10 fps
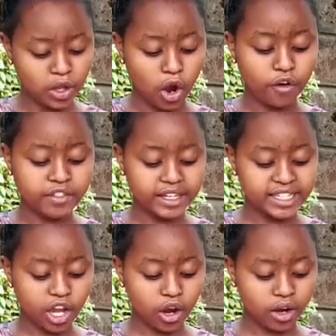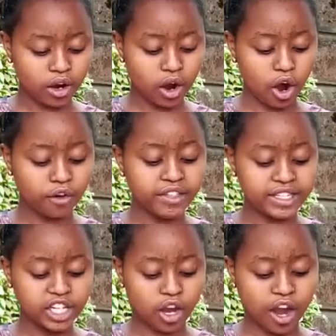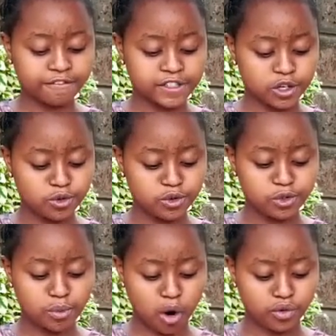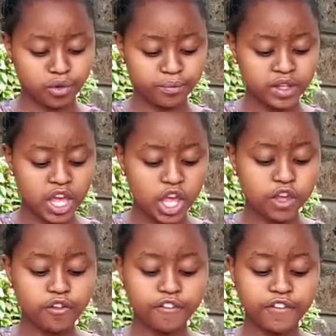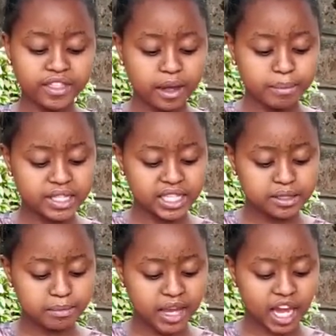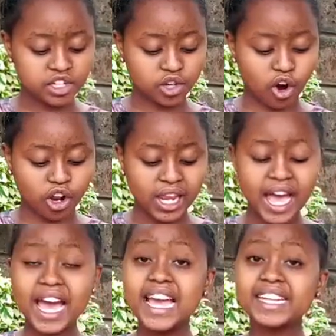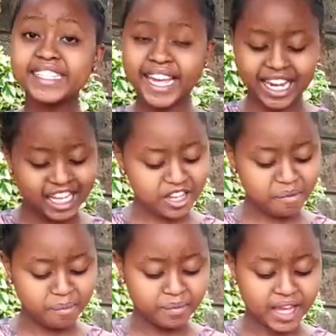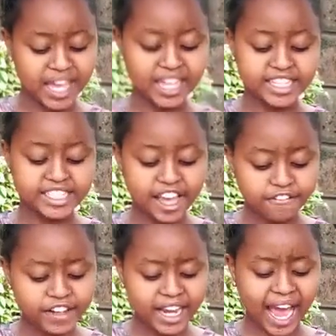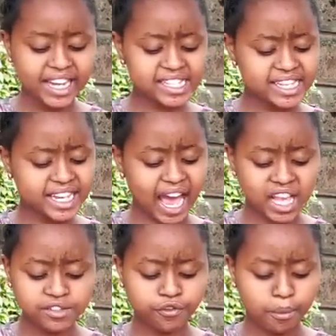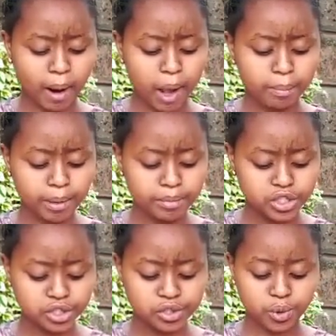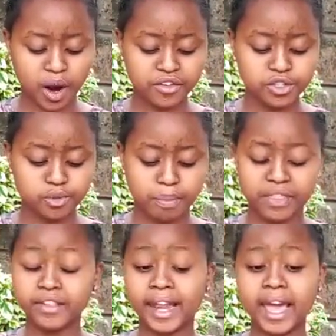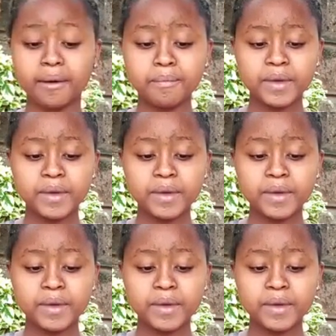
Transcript: of the day afternoon tomorrow. If your father misses me at all, tell him." David earnestly asked for my permission to hurry to Bethlehem,